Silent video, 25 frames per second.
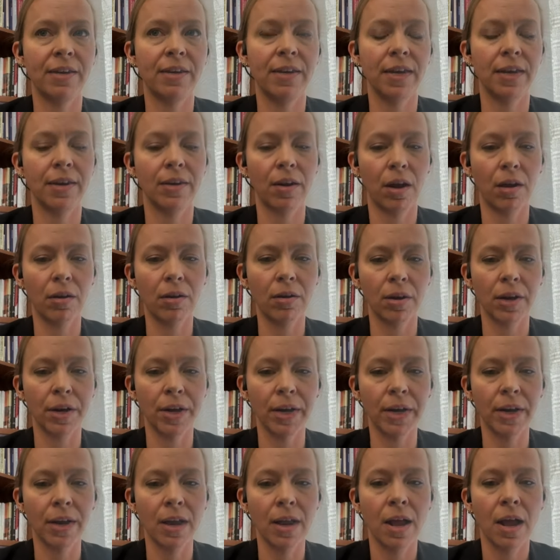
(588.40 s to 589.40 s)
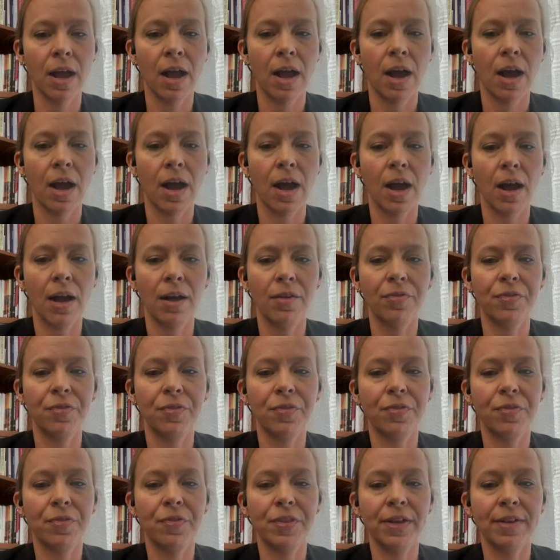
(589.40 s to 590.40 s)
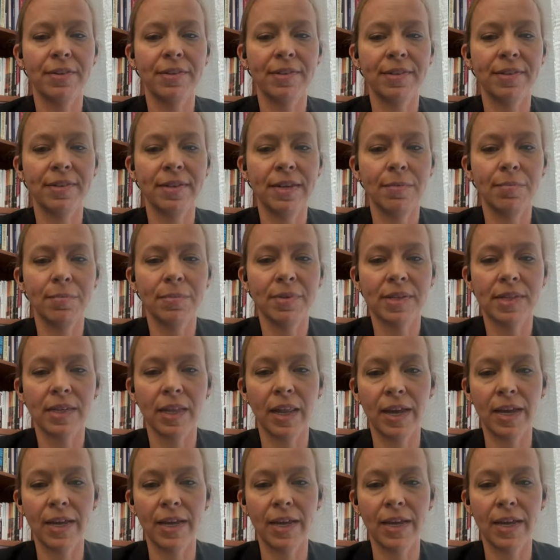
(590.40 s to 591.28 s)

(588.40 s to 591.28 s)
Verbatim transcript: in Hungary. Uh, this seems like